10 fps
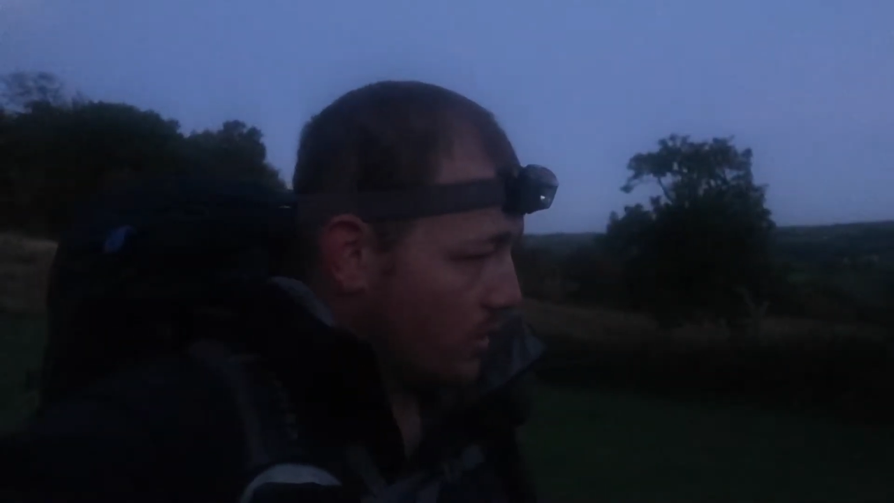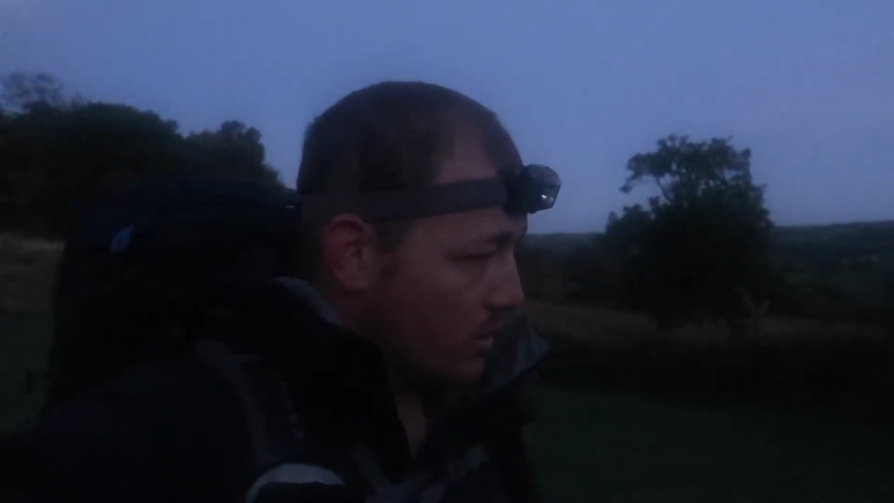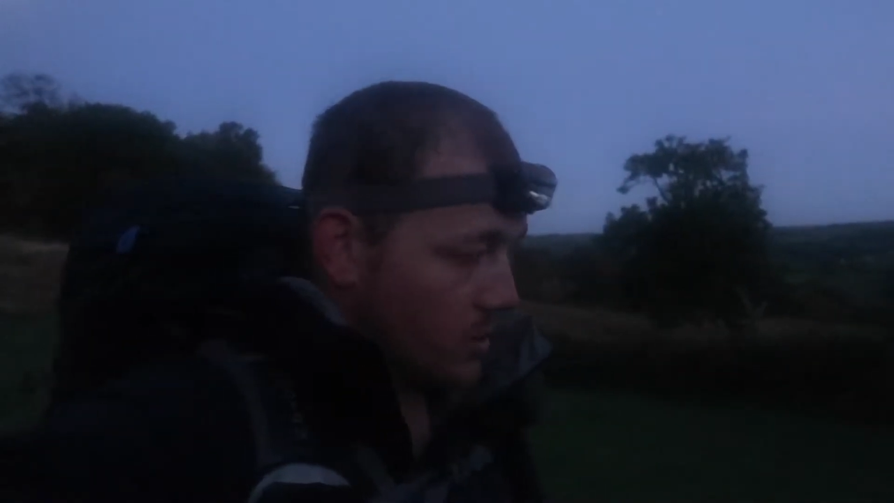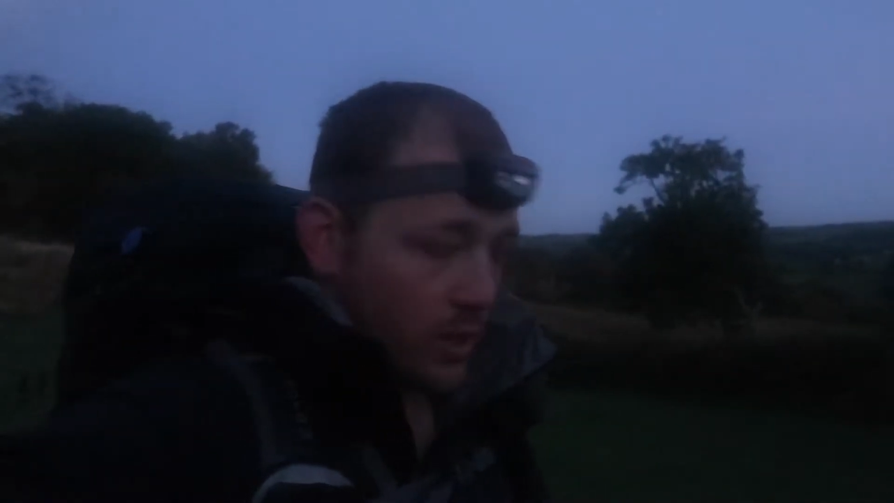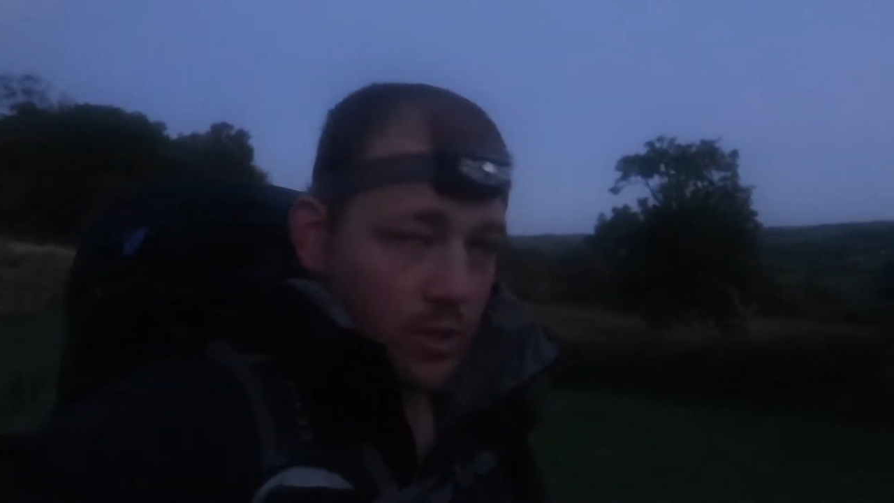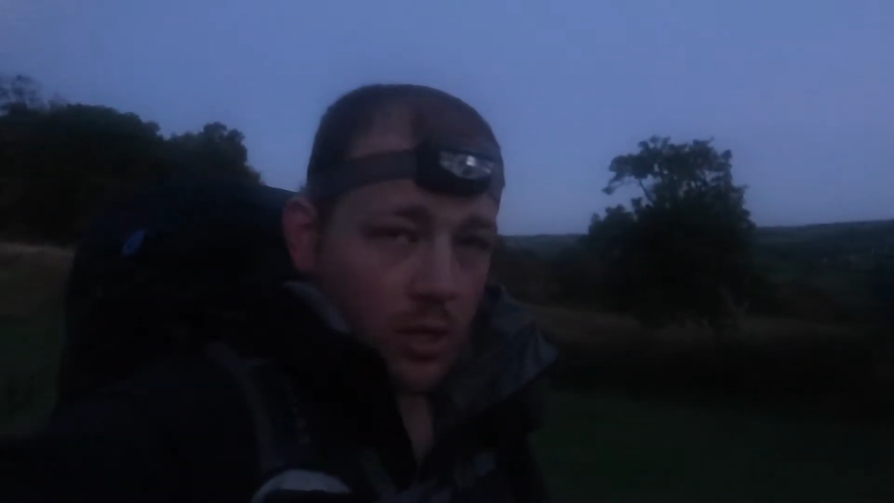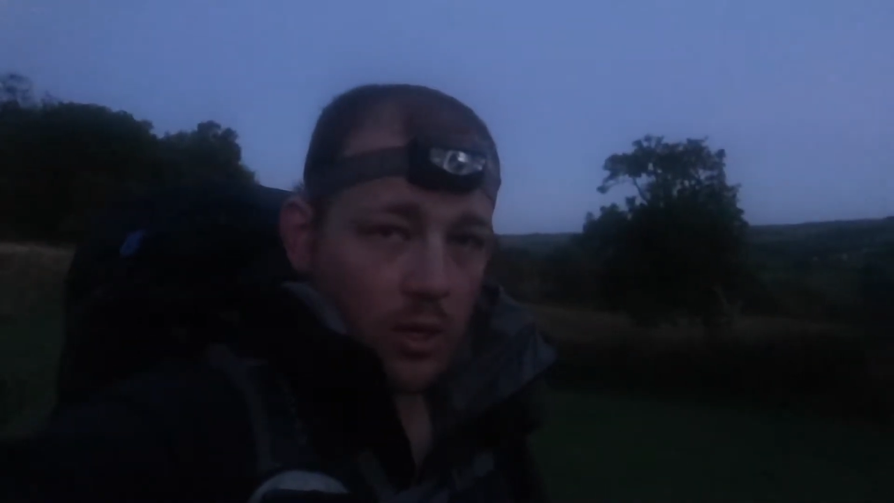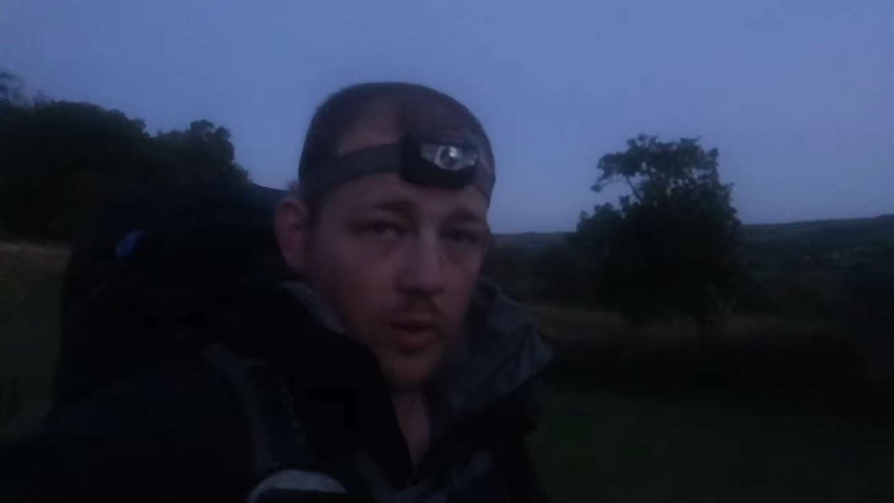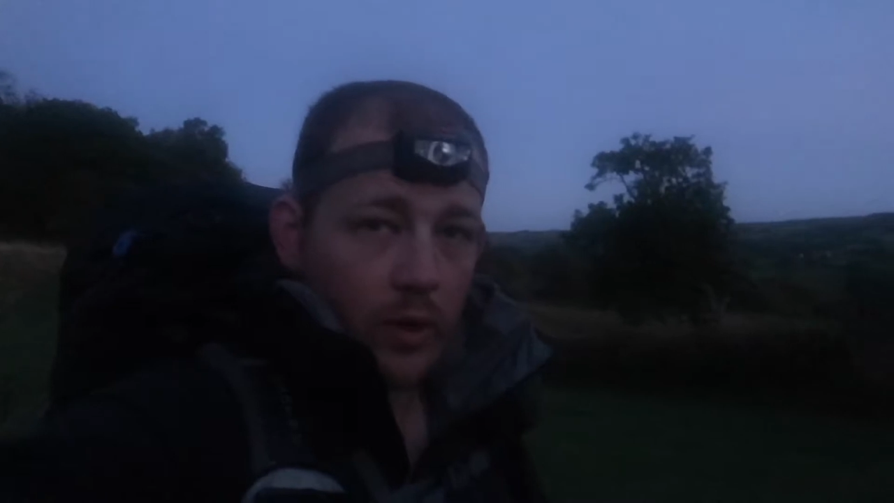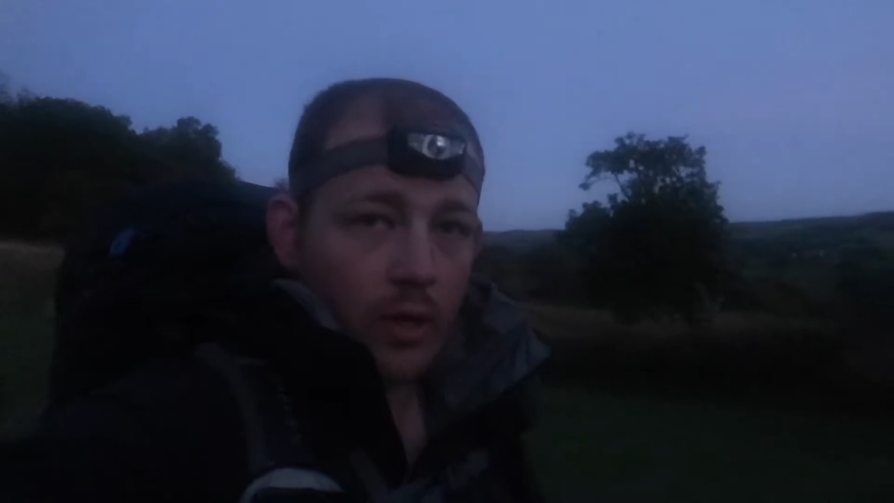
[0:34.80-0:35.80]
So let's get
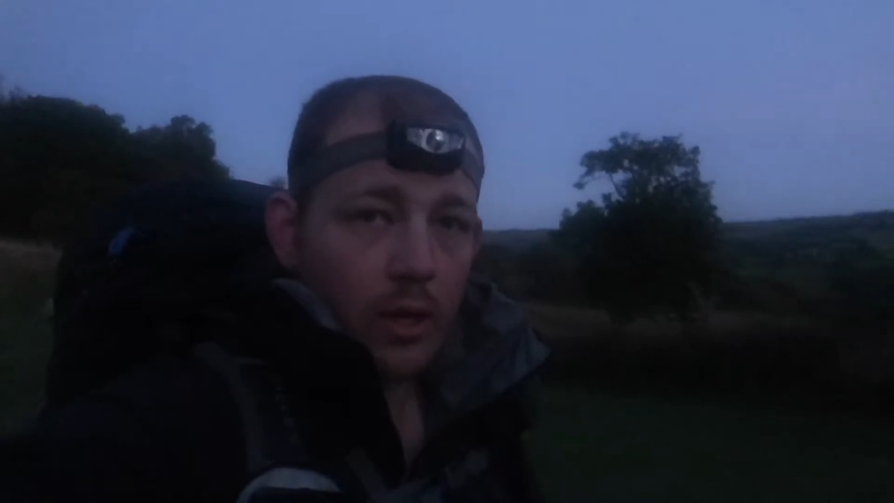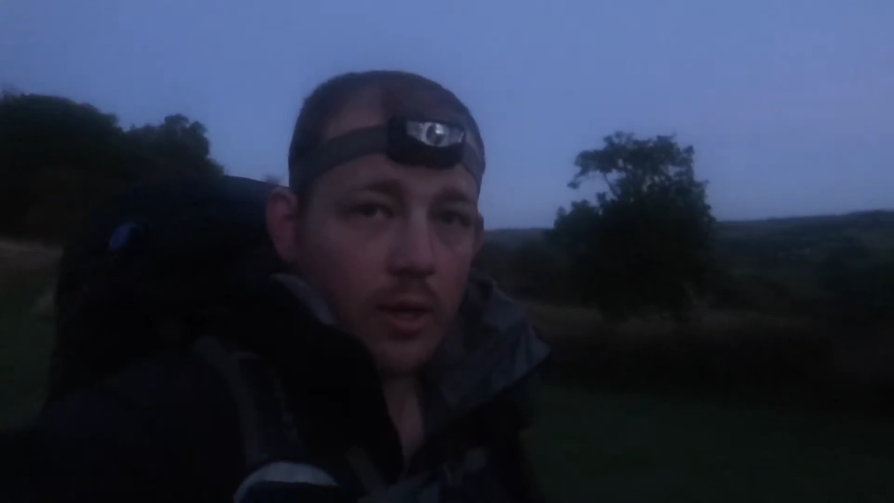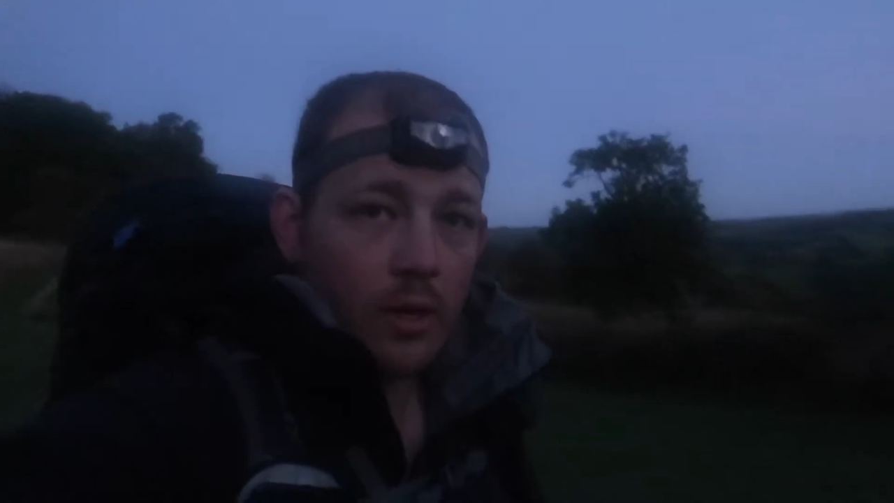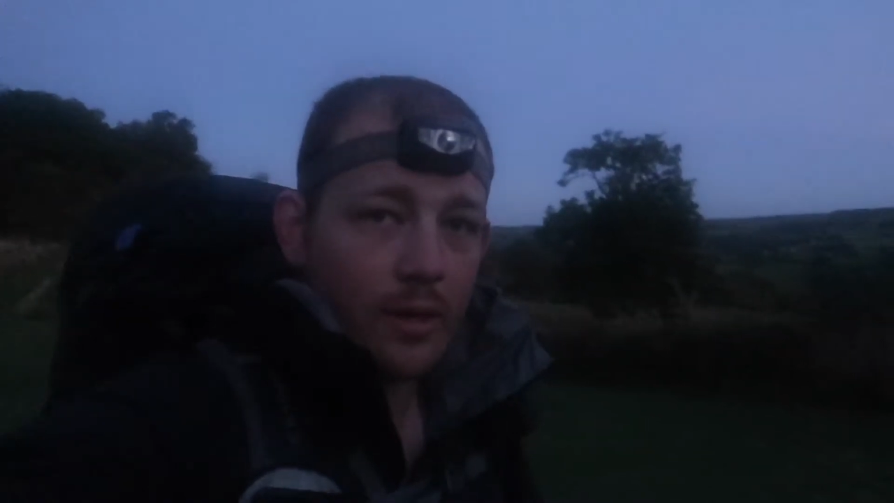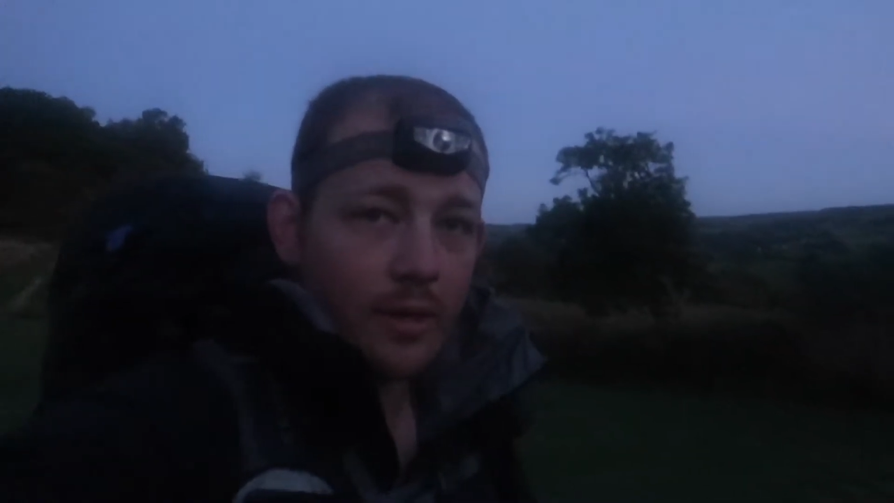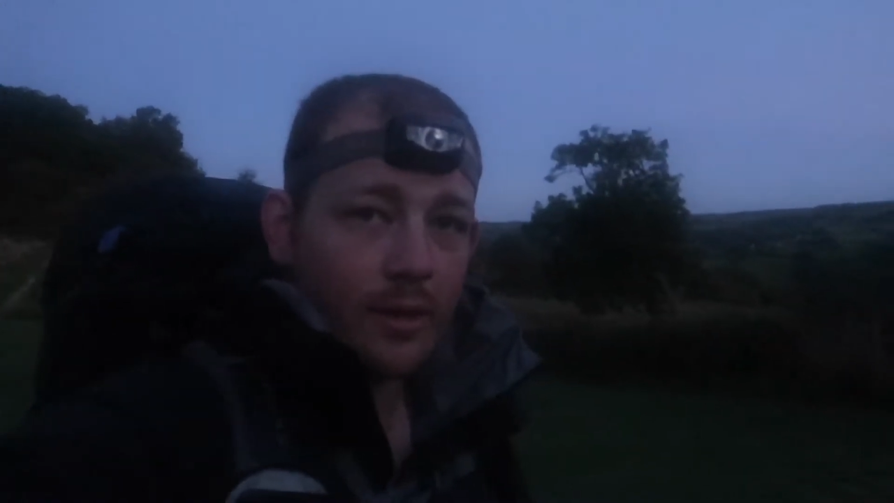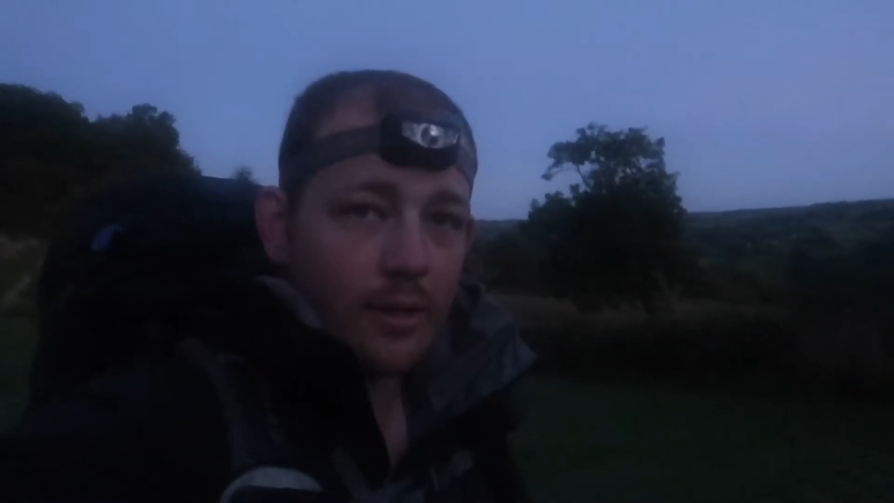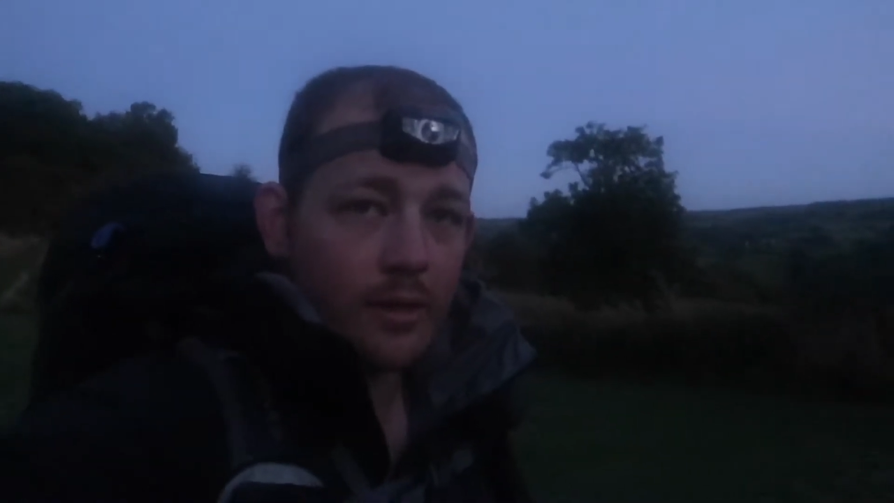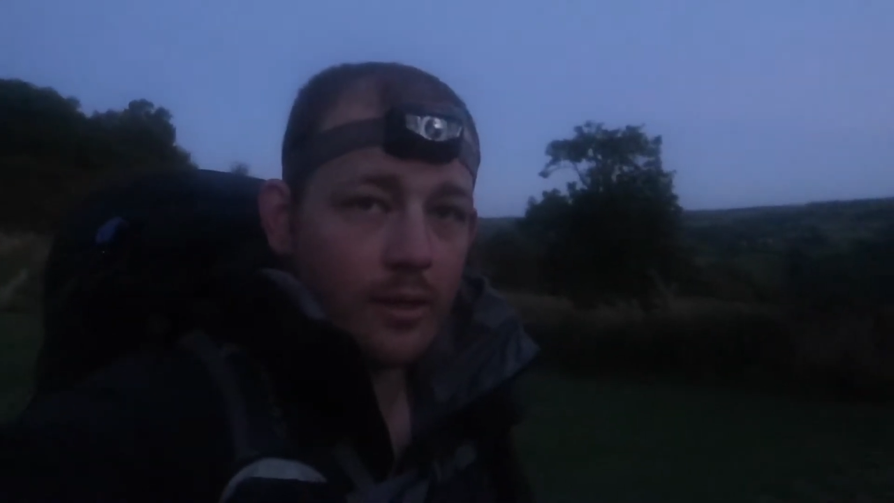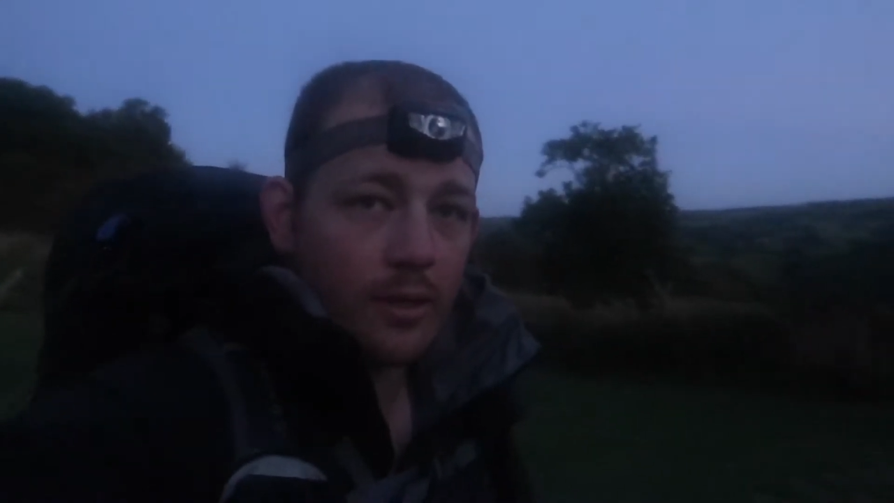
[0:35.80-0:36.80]
going.
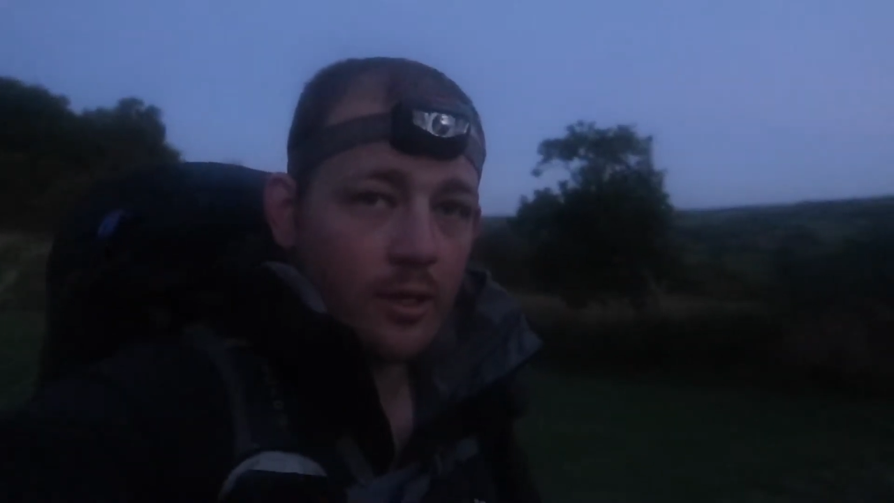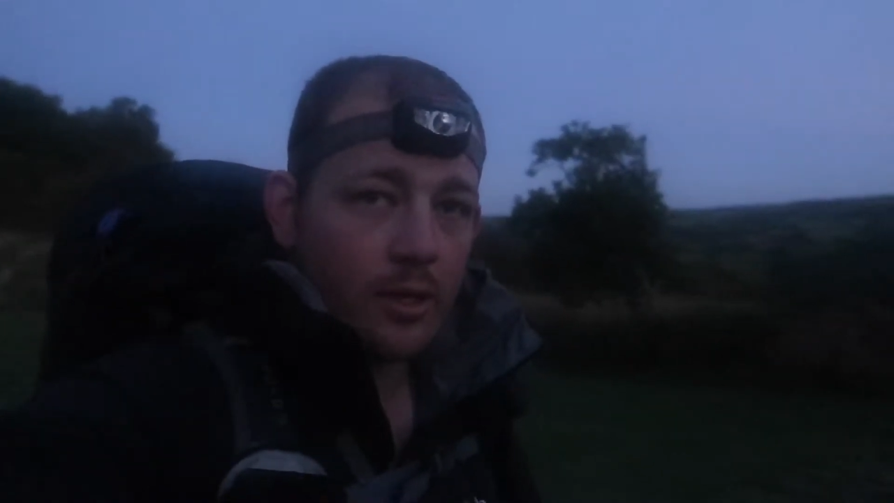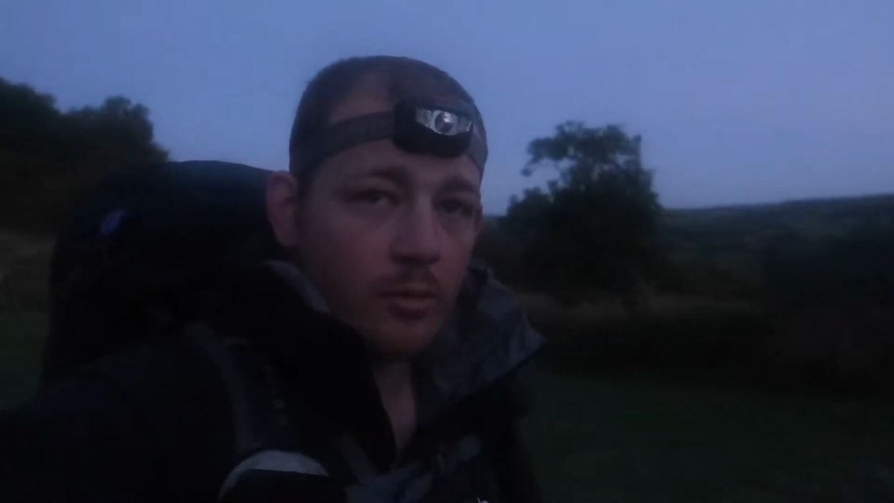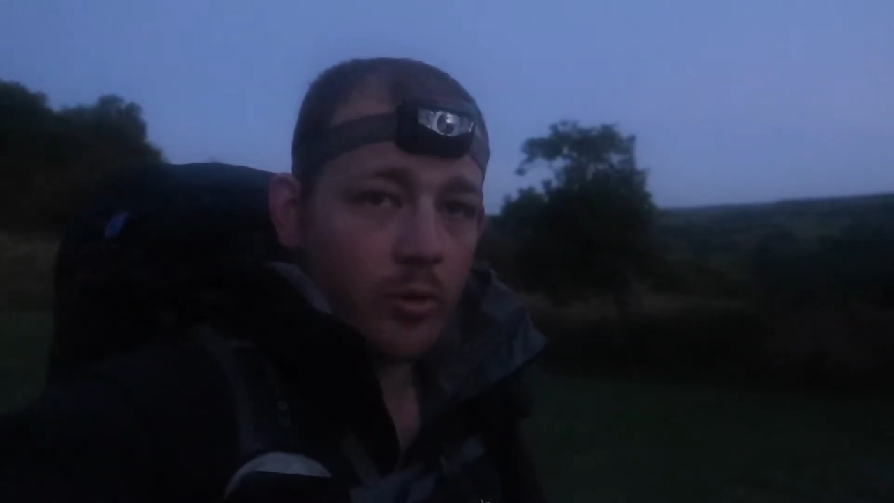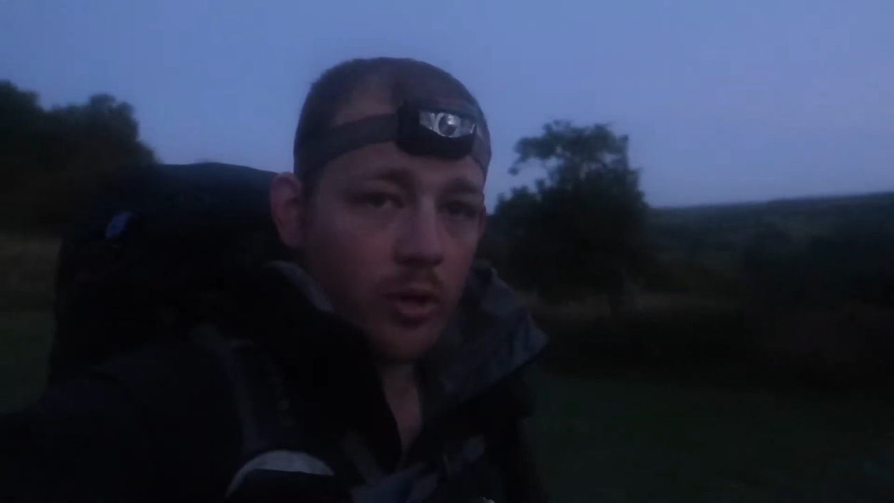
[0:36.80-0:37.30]
Bring